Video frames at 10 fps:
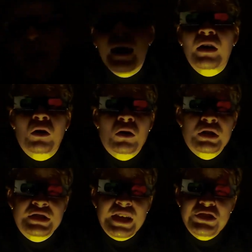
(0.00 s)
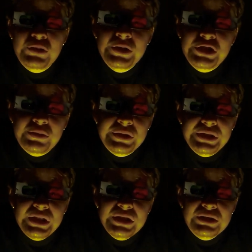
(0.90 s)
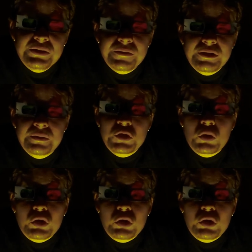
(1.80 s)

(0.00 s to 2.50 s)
And of course, as tradition with the other 2 films,